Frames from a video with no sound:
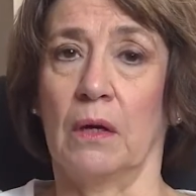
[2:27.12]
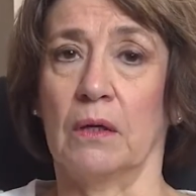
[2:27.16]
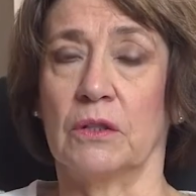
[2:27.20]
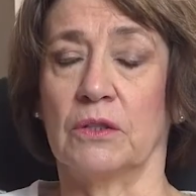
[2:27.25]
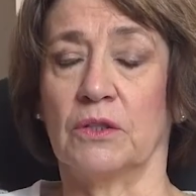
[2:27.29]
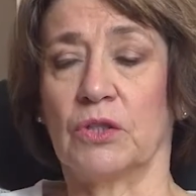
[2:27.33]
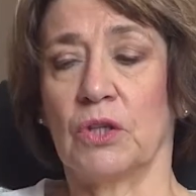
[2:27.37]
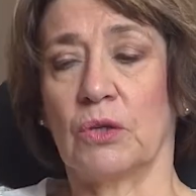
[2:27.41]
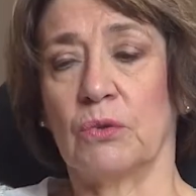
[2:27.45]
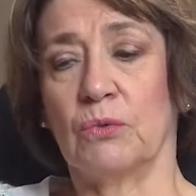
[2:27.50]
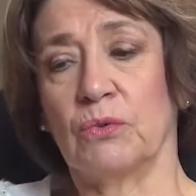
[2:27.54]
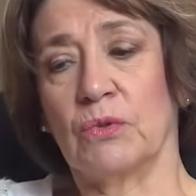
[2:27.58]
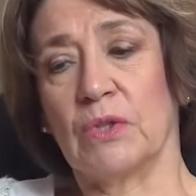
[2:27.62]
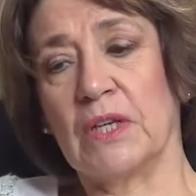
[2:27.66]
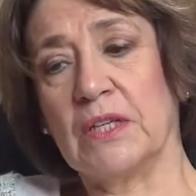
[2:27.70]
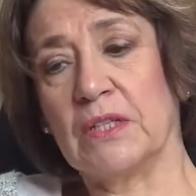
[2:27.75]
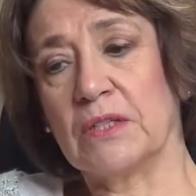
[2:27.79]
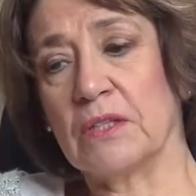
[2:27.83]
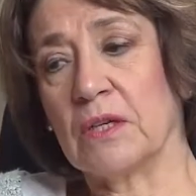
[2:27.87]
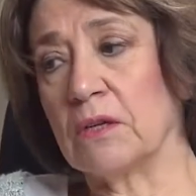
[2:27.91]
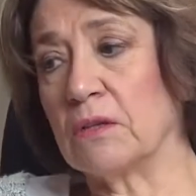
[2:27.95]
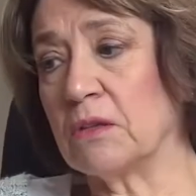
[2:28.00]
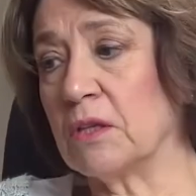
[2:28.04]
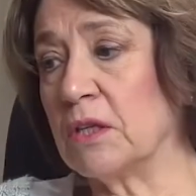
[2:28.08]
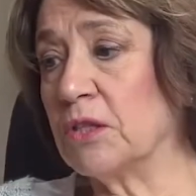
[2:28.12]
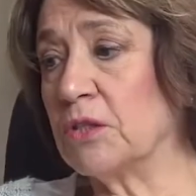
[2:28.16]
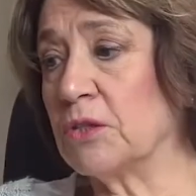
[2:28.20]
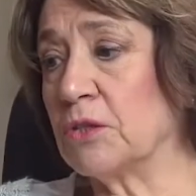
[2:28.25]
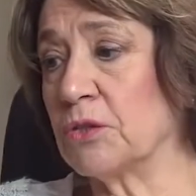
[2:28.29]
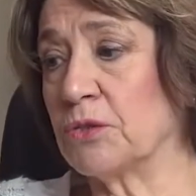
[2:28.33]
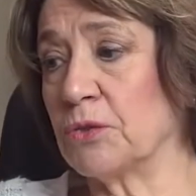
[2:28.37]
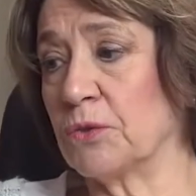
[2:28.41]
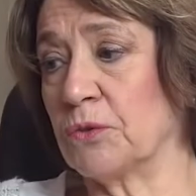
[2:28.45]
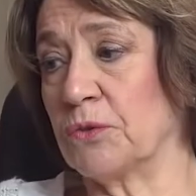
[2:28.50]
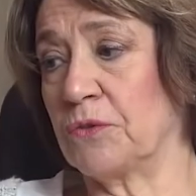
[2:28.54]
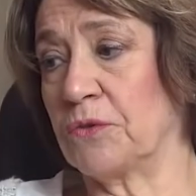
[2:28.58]
So these are
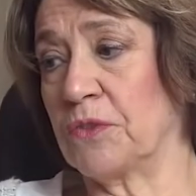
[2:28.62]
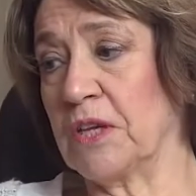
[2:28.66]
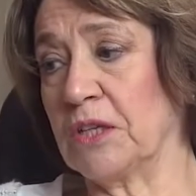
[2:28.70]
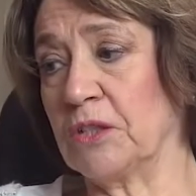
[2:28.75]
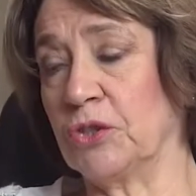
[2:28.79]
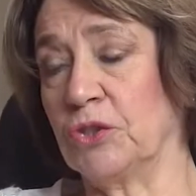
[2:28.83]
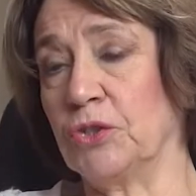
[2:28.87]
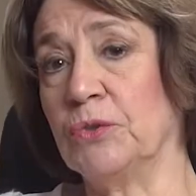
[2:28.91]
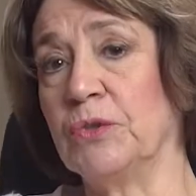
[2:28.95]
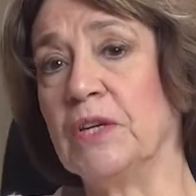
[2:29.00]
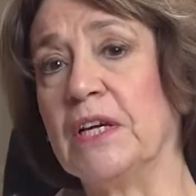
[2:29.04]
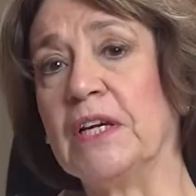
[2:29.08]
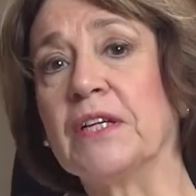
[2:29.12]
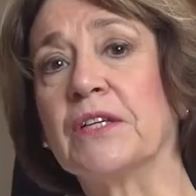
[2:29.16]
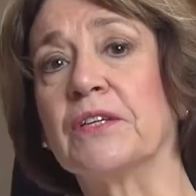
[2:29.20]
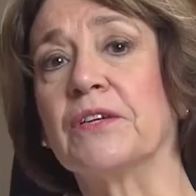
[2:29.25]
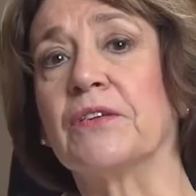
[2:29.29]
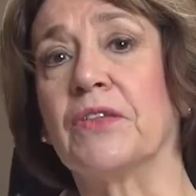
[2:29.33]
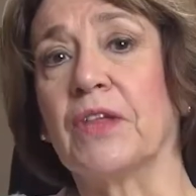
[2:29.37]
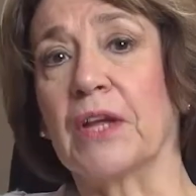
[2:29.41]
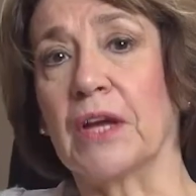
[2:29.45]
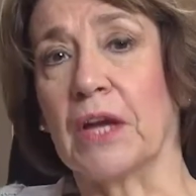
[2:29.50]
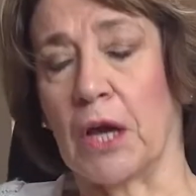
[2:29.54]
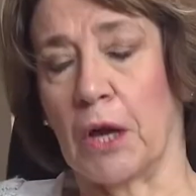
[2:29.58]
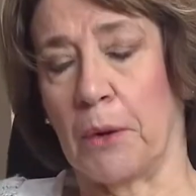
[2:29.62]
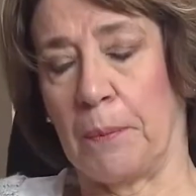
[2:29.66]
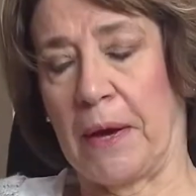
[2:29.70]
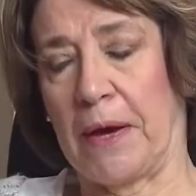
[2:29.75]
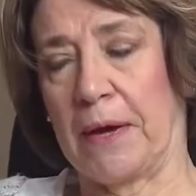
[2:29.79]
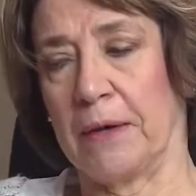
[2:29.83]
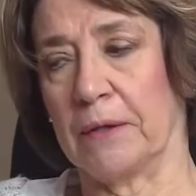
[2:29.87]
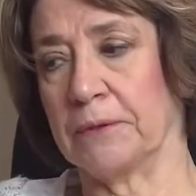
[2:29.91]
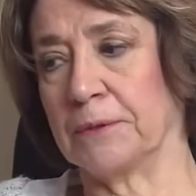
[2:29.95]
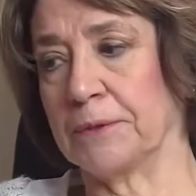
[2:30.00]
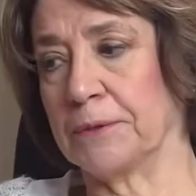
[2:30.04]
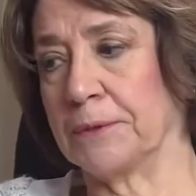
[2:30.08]
sort of things you need to think
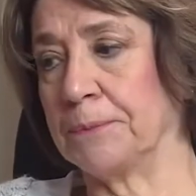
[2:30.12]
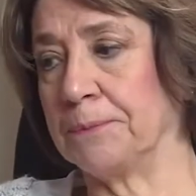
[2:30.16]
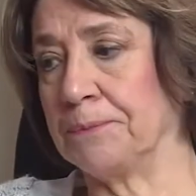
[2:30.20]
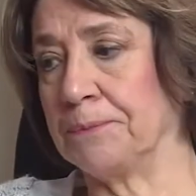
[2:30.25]
about.